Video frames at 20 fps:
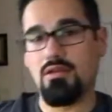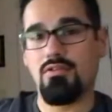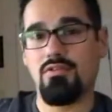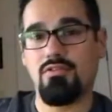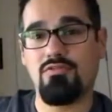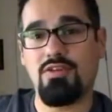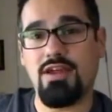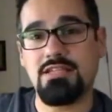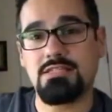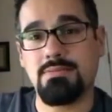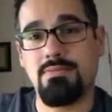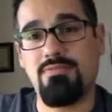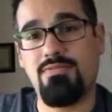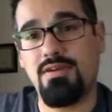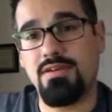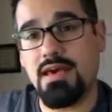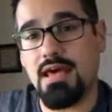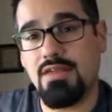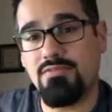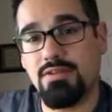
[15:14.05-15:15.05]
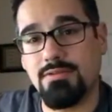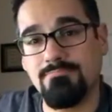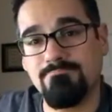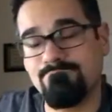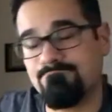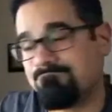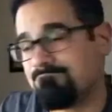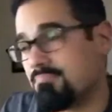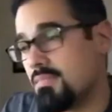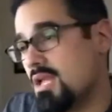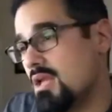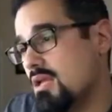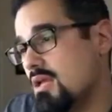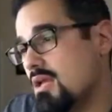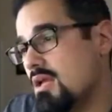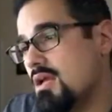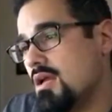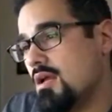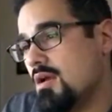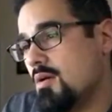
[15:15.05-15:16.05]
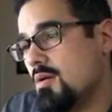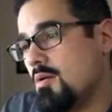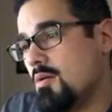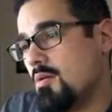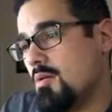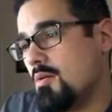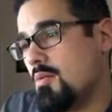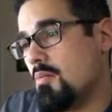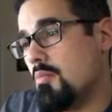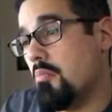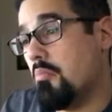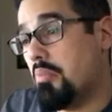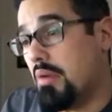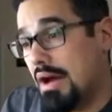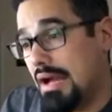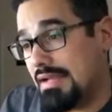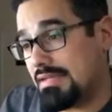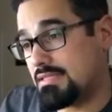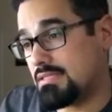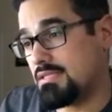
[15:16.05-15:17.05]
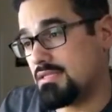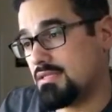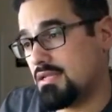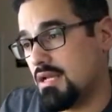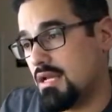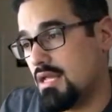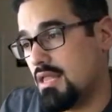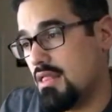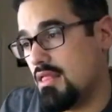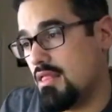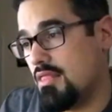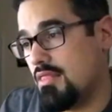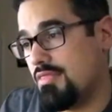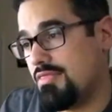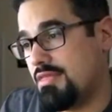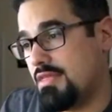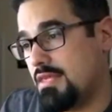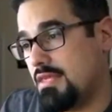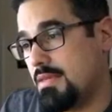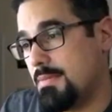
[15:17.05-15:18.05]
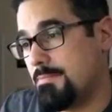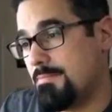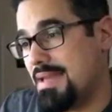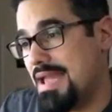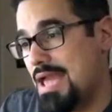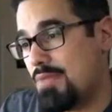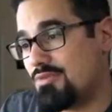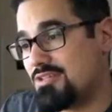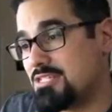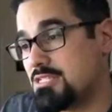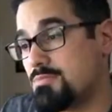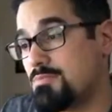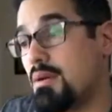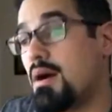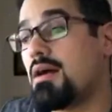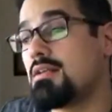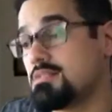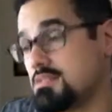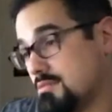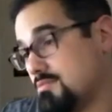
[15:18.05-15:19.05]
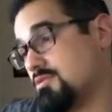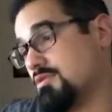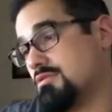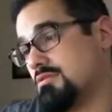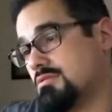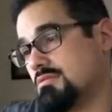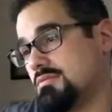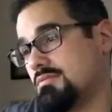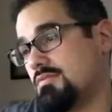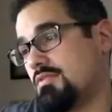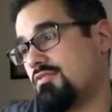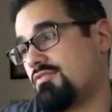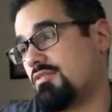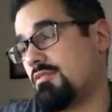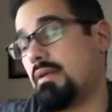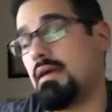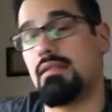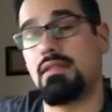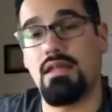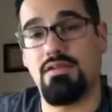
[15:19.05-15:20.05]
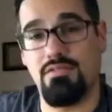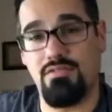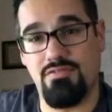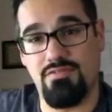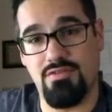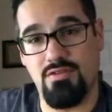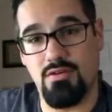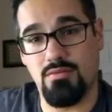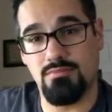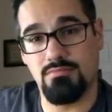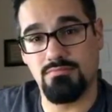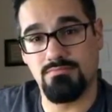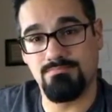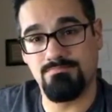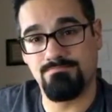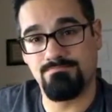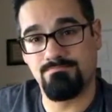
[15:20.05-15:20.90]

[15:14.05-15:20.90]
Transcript: find some fun out of it. But the man responsible for my love of film.